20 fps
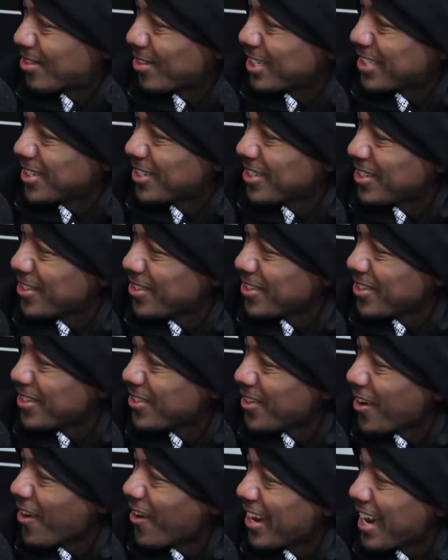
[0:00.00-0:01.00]
What you you you
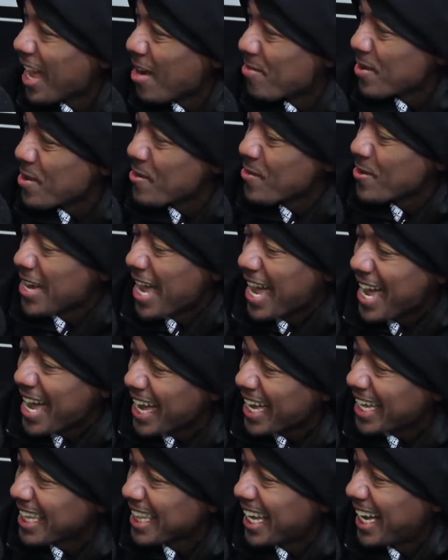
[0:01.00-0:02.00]
going at people's
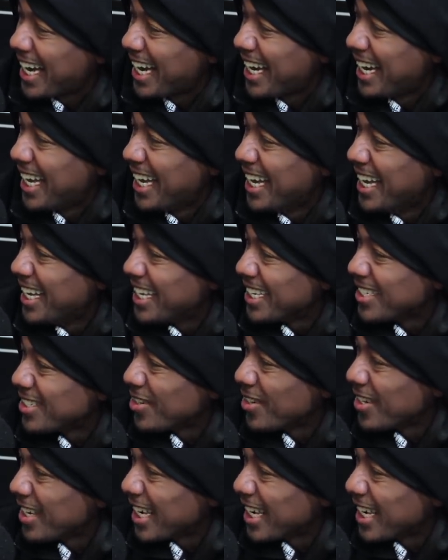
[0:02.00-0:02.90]
head like you,